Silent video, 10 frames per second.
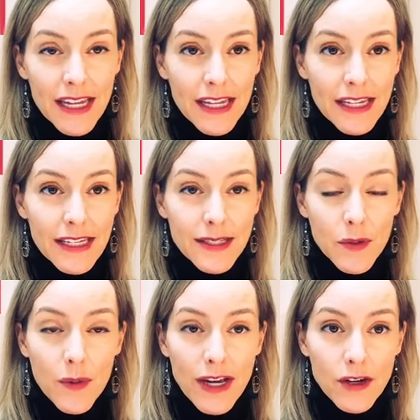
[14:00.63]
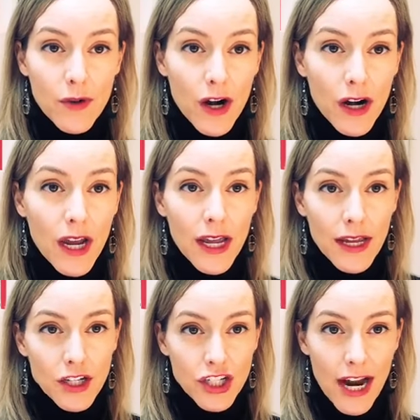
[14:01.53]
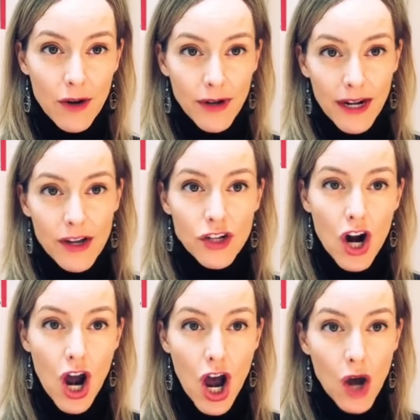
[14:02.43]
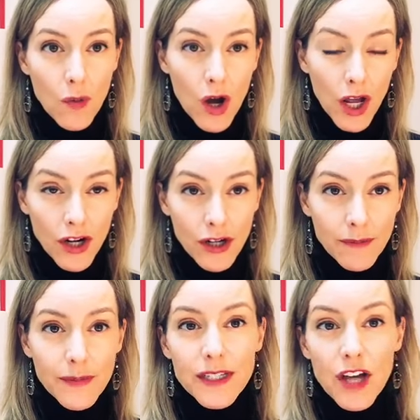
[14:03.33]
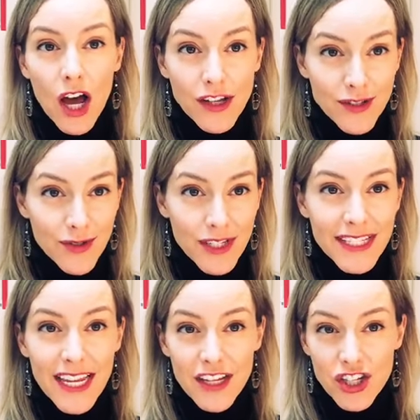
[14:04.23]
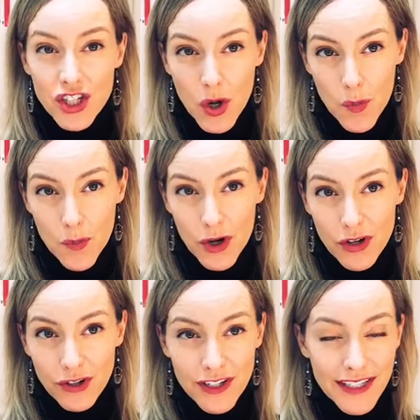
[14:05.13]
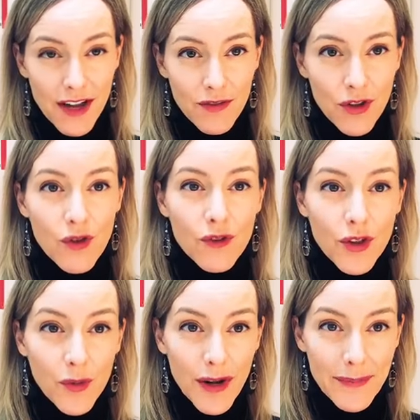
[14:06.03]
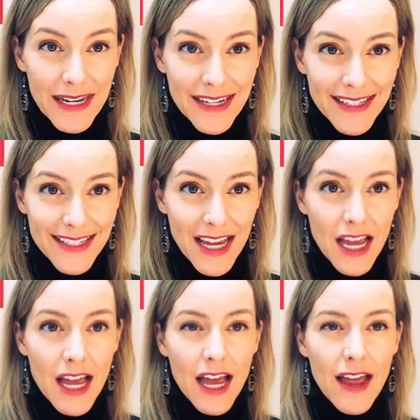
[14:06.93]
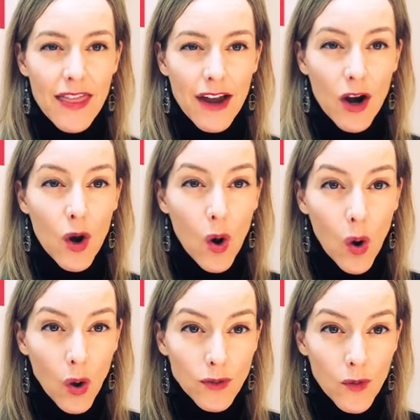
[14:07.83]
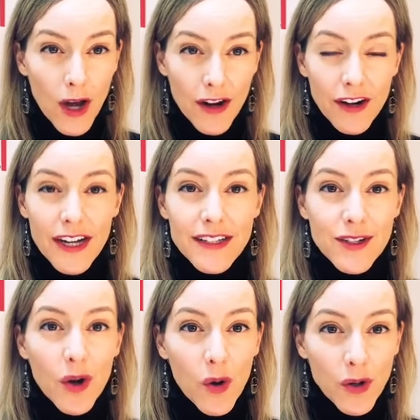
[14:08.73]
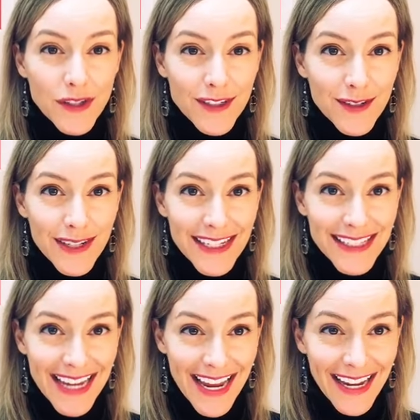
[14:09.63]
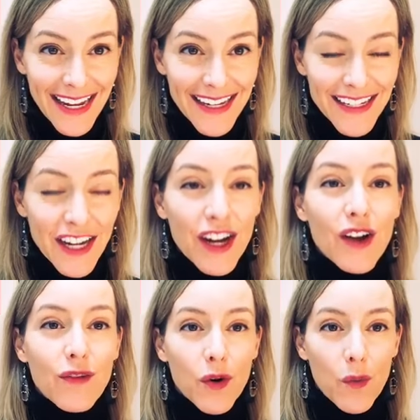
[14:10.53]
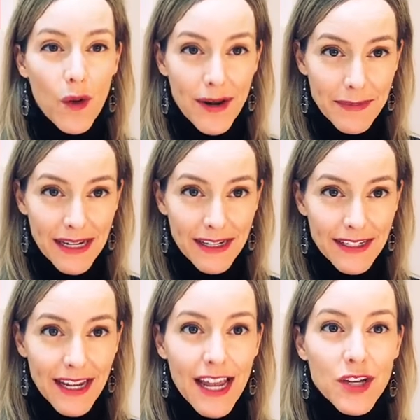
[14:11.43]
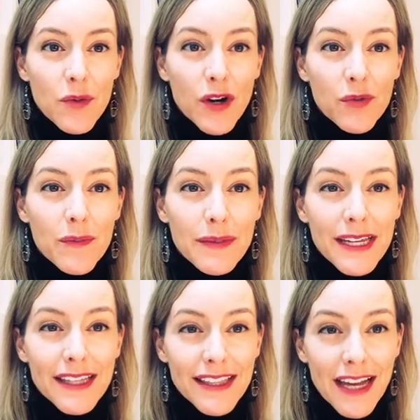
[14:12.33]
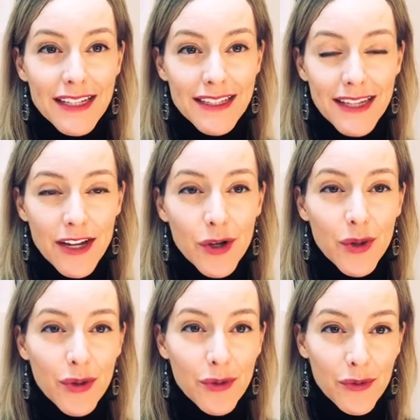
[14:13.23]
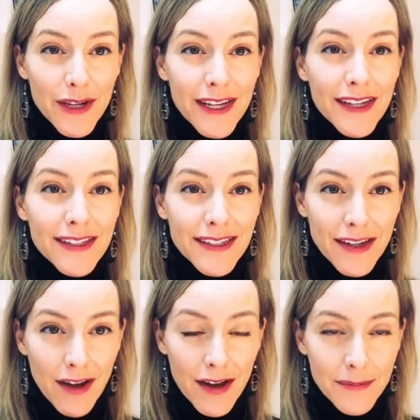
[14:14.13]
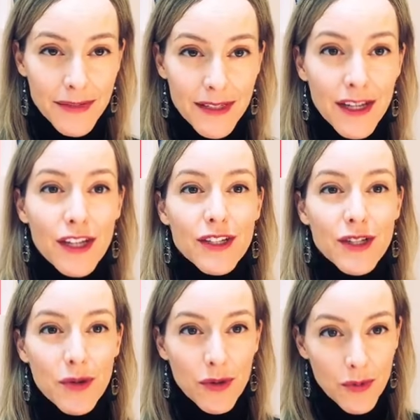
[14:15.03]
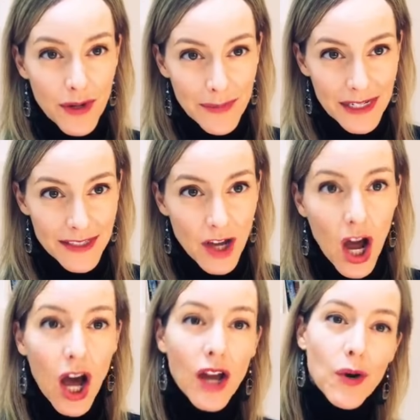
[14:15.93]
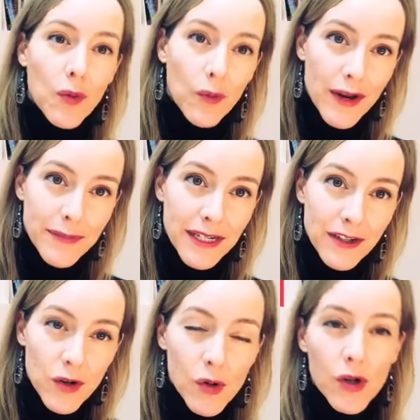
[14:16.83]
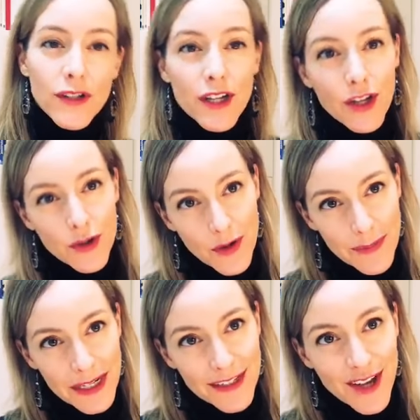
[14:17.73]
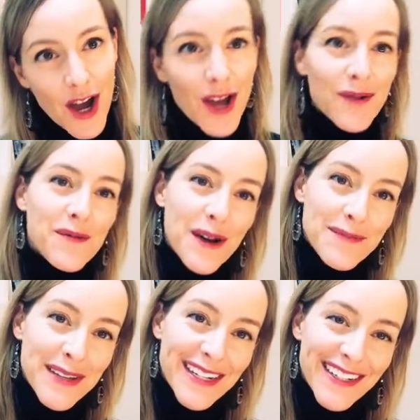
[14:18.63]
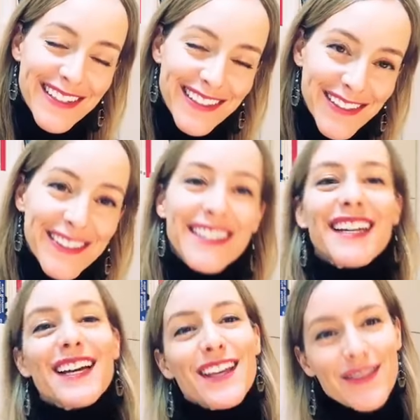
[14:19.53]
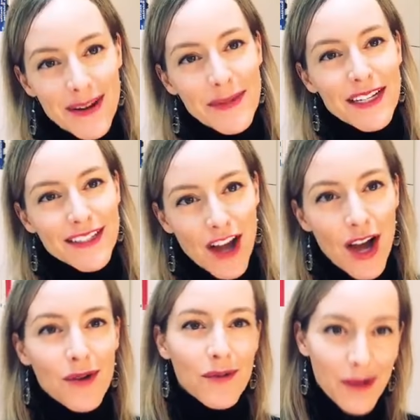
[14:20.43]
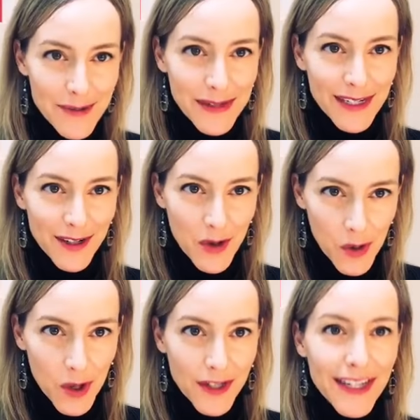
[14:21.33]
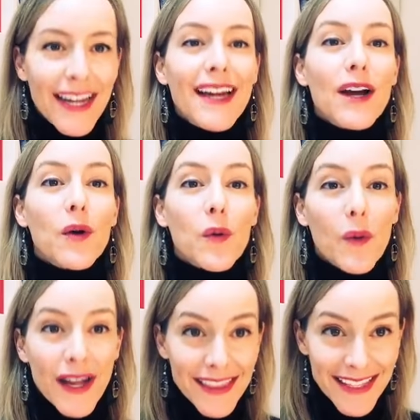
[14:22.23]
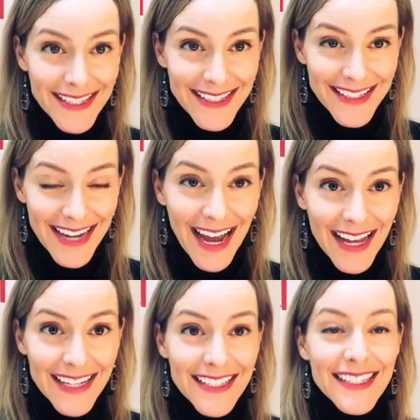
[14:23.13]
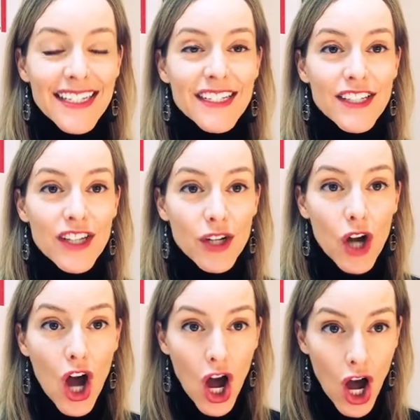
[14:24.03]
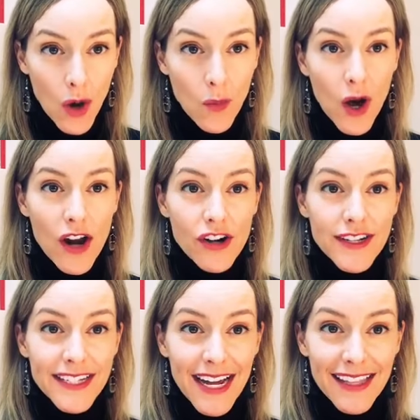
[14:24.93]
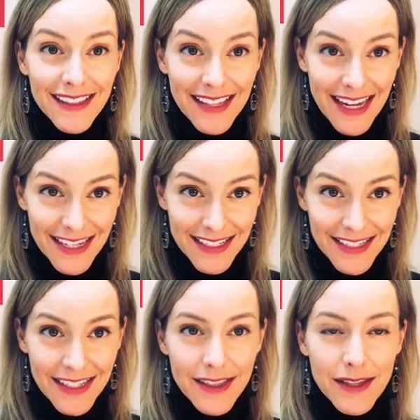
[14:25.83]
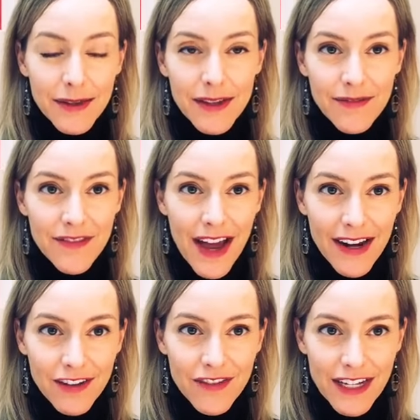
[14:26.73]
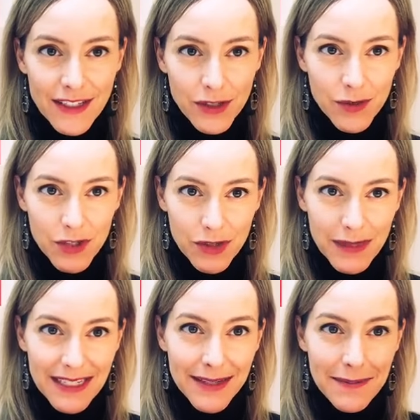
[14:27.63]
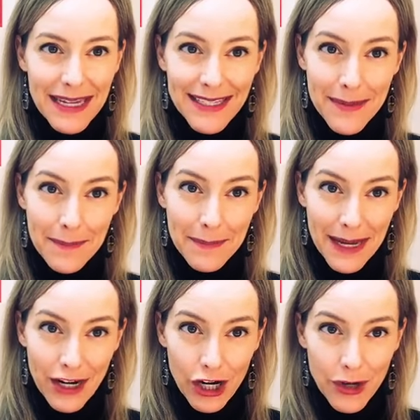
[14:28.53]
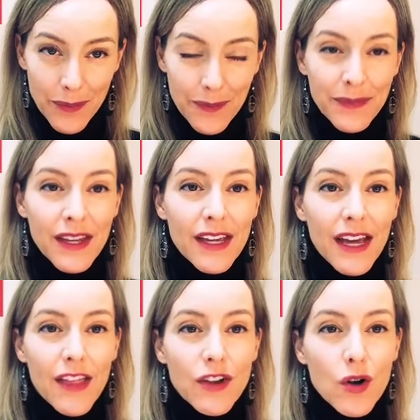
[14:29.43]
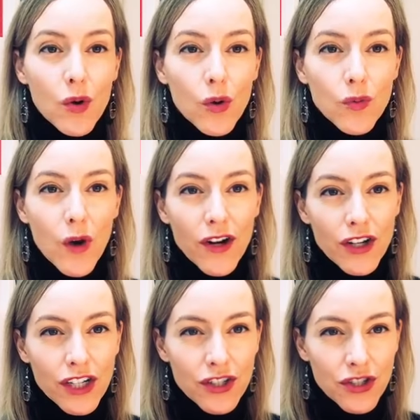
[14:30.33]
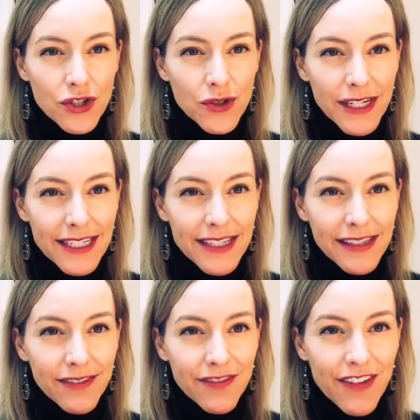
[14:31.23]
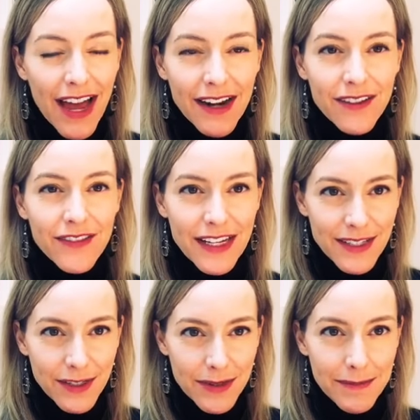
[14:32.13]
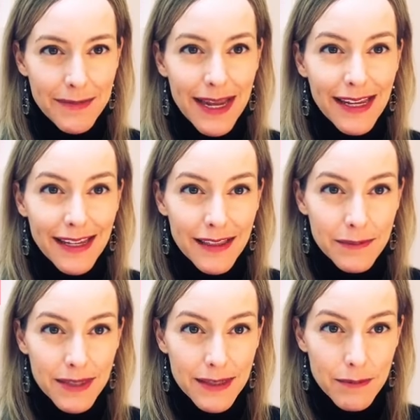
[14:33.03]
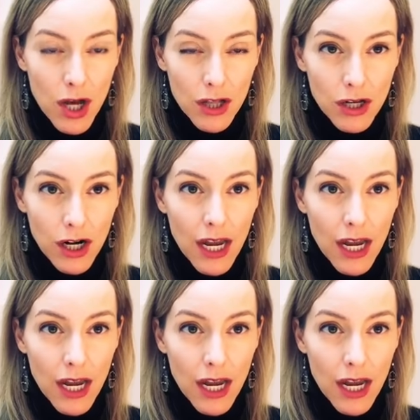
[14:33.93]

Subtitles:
is when you are showering under hot water, as hot as you can take it, don't burn yourself though, for 3 minutes, and then cold water, as cold as you can take it, for 1 minute. And you want to repeat that cycle 3 times. So 3 minutes hot, 1 minute cold, 3 minutes hot, 1 minute cold, 3 minutes hot, 1 minute cold. What this does is the hot water dilates the lymphatic vessels, which means it makes them bigger. And the cold water constricts the lymphatic vessels, making them smaller.